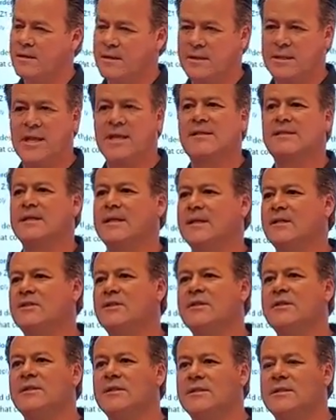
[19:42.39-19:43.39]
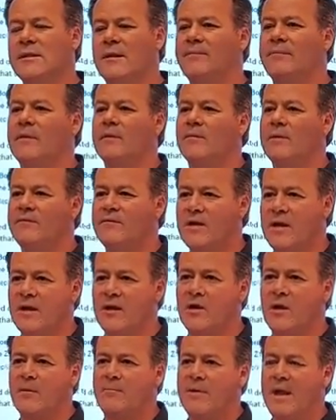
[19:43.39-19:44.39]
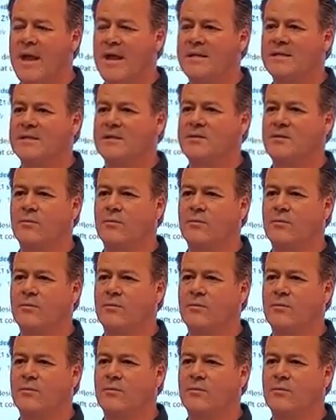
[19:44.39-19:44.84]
Yes, engines is something we've done in our past